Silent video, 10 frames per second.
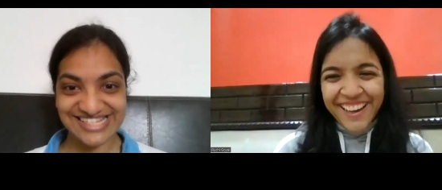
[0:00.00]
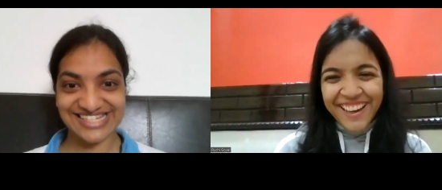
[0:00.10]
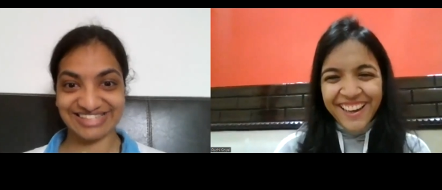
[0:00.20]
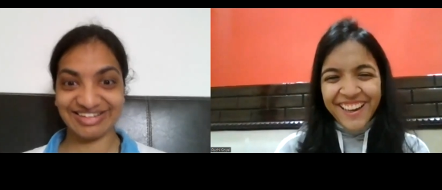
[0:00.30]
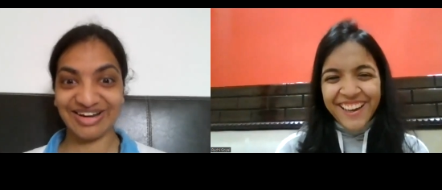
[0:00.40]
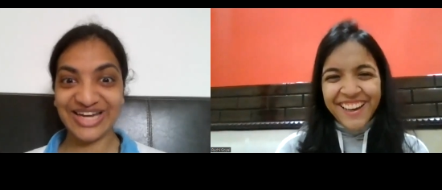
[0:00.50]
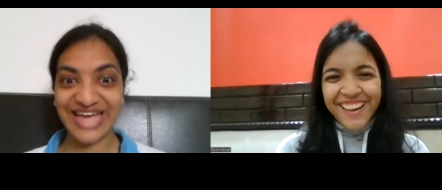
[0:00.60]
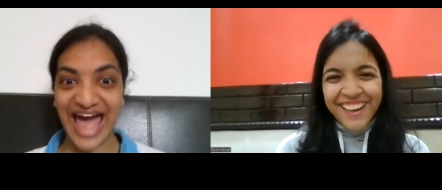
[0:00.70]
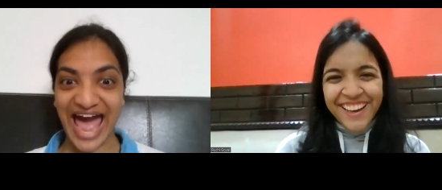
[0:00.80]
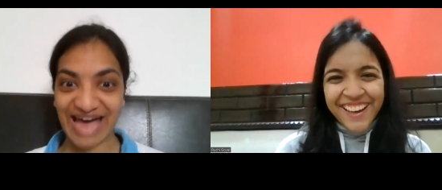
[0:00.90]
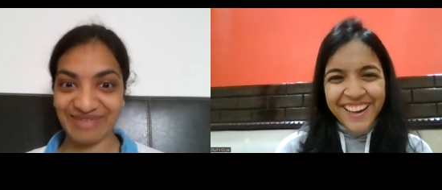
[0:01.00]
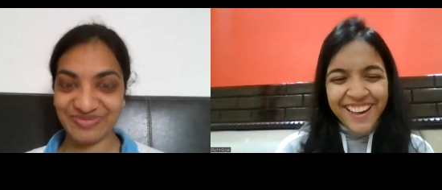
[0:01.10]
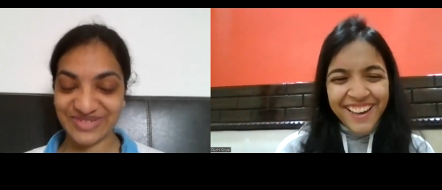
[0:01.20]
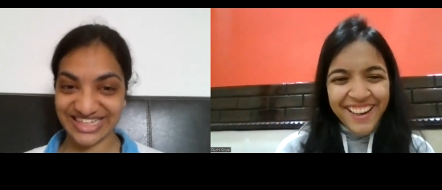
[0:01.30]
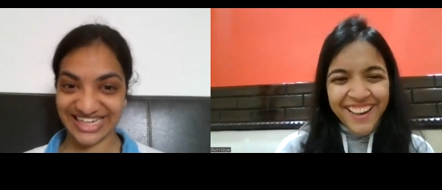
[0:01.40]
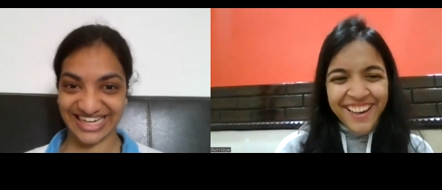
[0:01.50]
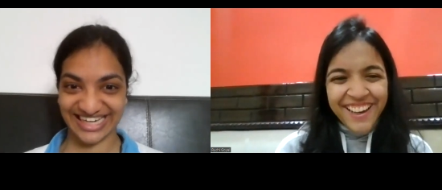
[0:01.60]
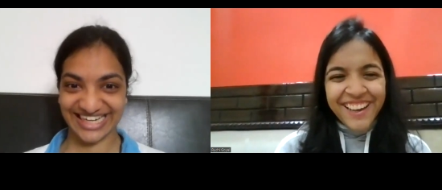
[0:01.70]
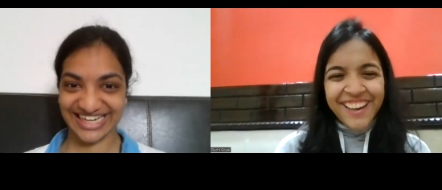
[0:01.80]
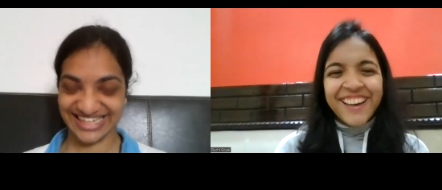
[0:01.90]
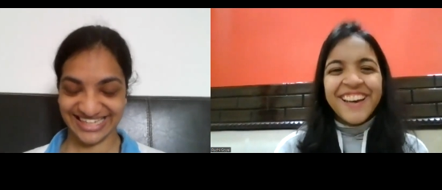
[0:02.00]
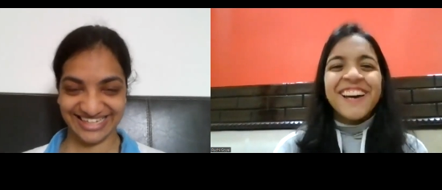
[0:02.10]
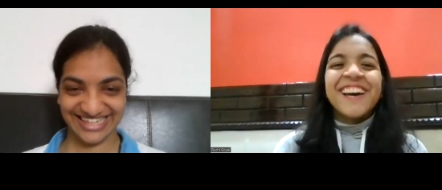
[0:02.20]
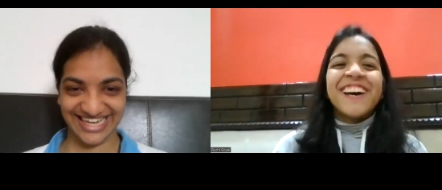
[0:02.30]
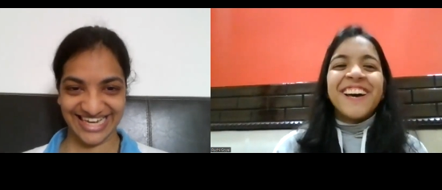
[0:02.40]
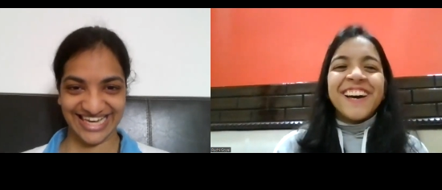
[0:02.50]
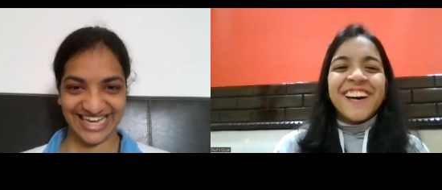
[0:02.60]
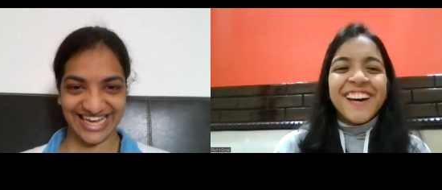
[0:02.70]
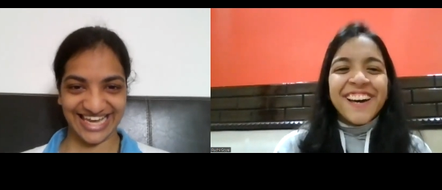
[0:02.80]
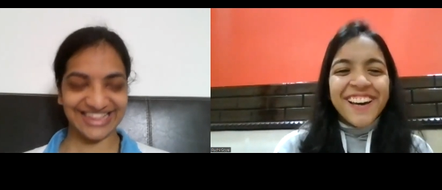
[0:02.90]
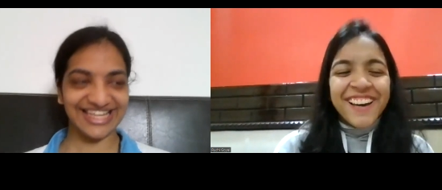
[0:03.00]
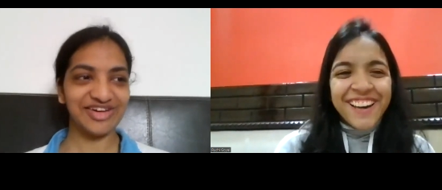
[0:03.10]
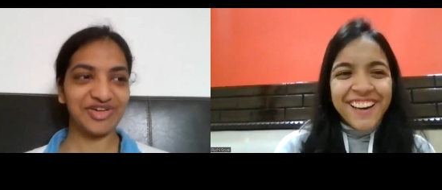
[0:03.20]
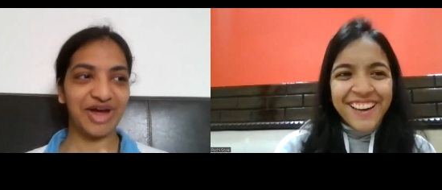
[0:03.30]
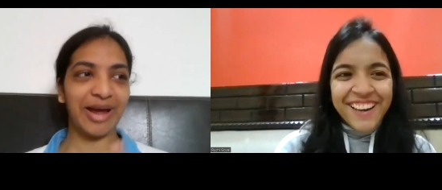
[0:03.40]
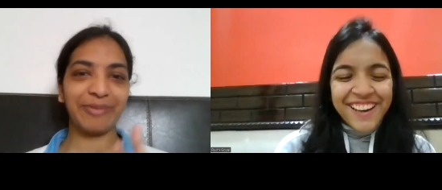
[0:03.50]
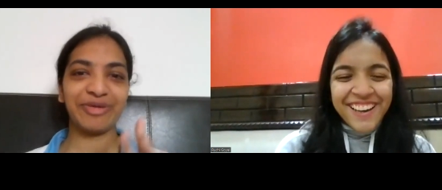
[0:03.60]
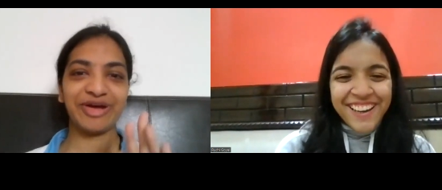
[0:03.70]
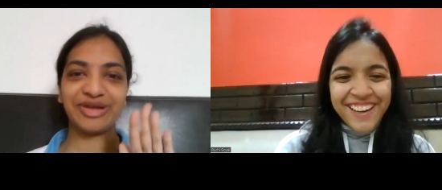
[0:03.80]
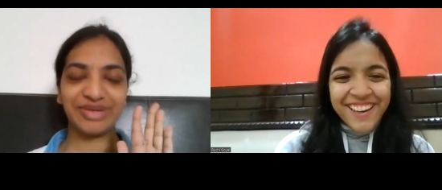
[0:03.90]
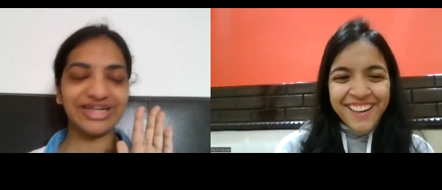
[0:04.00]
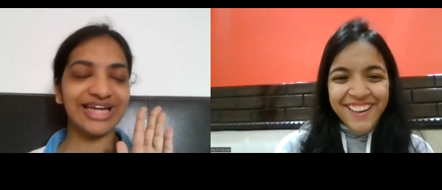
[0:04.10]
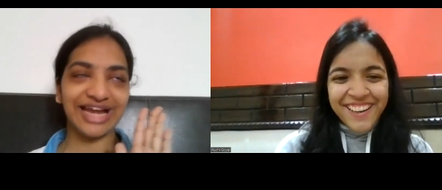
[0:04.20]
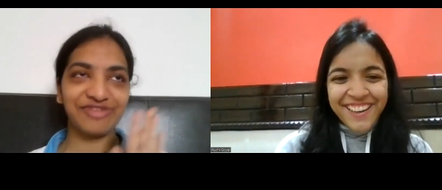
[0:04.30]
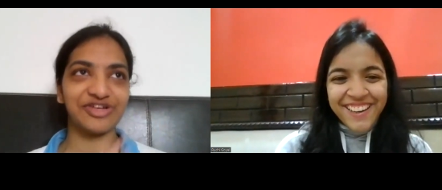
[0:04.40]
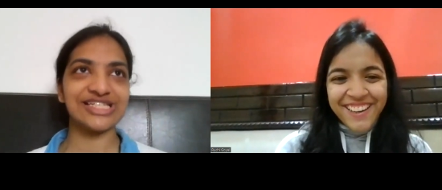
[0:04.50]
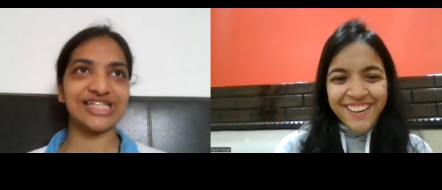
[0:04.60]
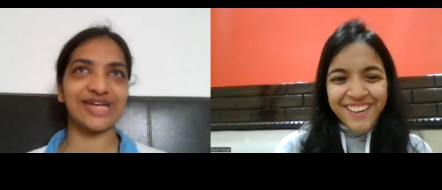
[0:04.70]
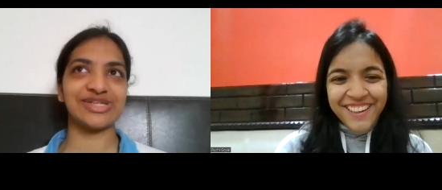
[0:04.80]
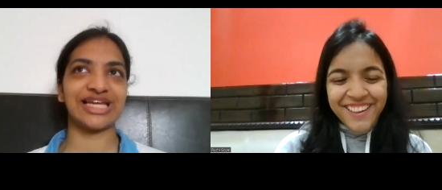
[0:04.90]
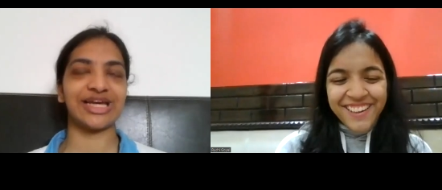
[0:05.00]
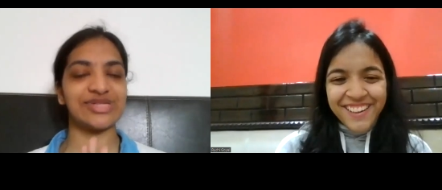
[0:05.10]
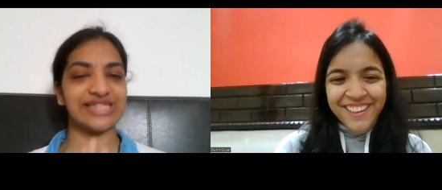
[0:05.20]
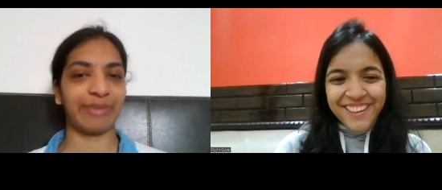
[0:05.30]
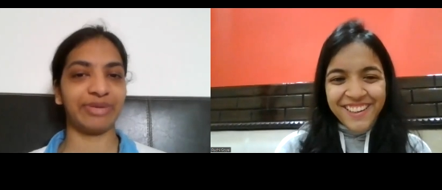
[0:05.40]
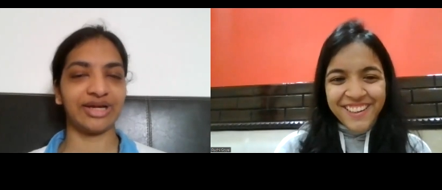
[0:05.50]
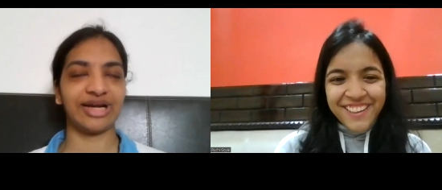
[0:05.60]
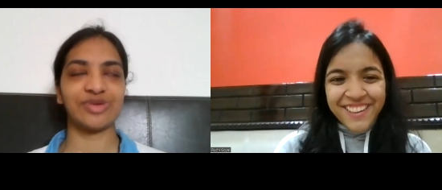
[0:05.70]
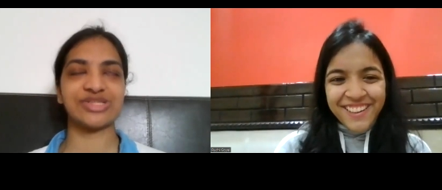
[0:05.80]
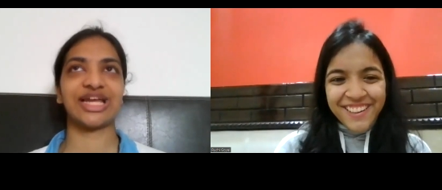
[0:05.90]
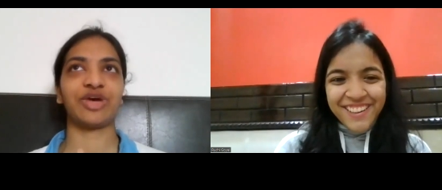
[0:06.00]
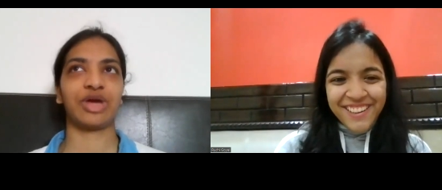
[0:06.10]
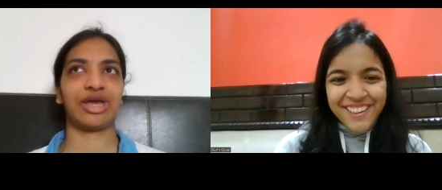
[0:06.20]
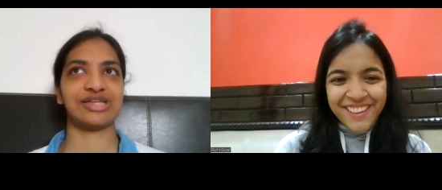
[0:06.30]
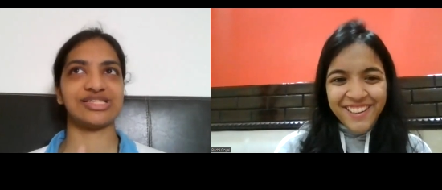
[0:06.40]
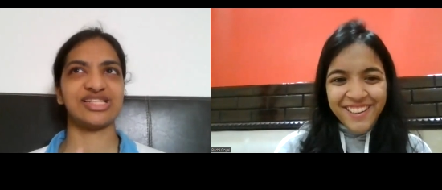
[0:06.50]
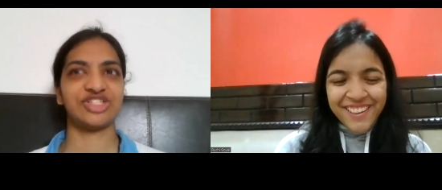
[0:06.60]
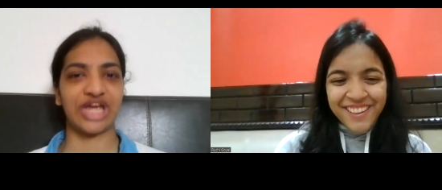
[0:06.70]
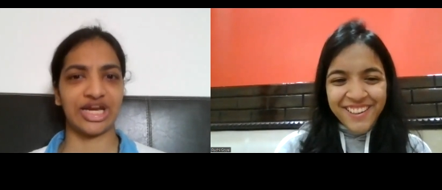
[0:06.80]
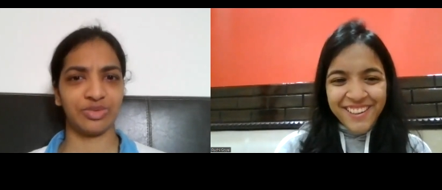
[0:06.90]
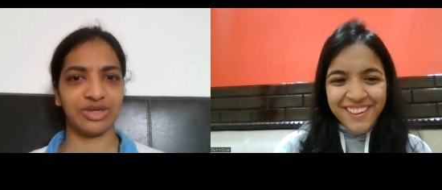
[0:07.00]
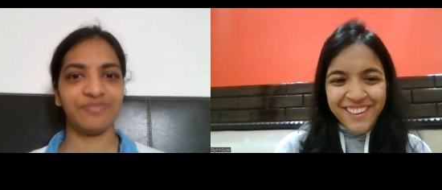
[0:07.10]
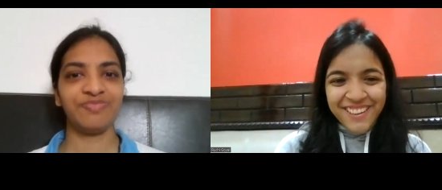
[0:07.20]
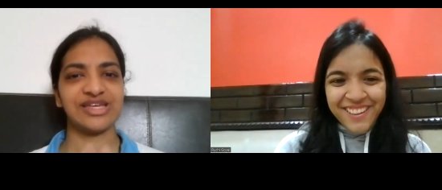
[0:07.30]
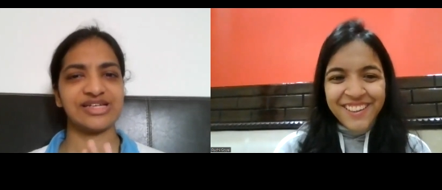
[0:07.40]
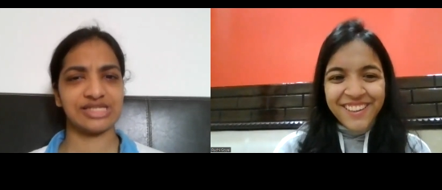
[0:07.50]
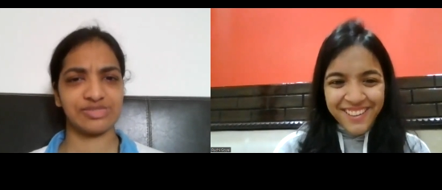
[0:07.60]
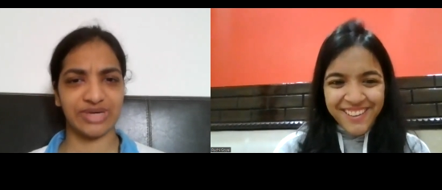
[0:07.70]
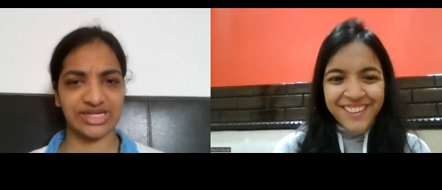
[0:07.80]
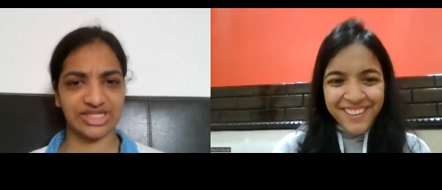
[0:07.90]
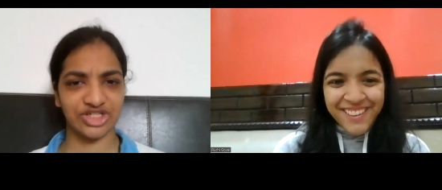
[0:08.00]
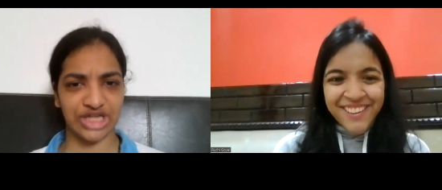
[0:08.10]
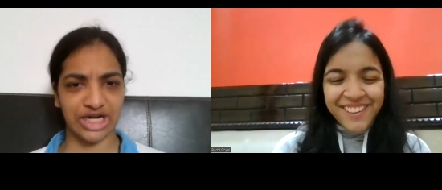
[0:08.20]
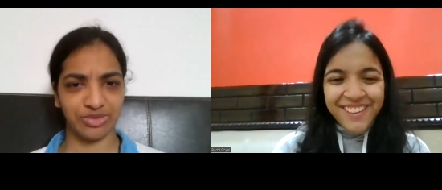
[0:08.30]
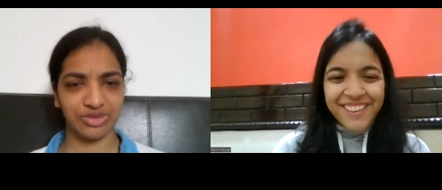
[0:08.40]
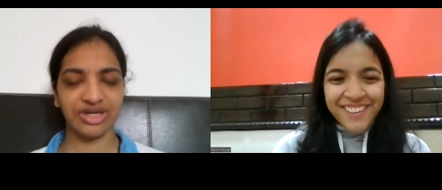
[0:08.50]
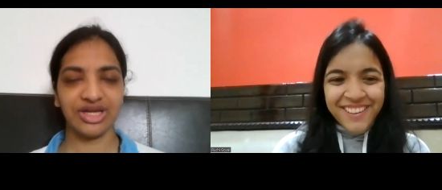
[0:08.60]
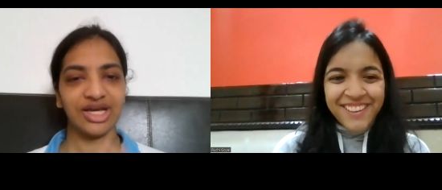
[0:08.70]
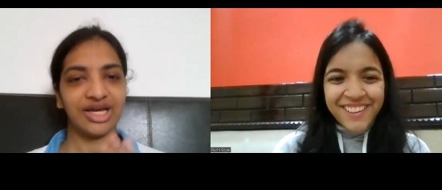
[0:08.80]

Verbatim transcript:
Speaker 1: this is really happening. And then, I, but at first, I was like, I was skeptical. I was like, okay, is this genuine? Is this person genuine?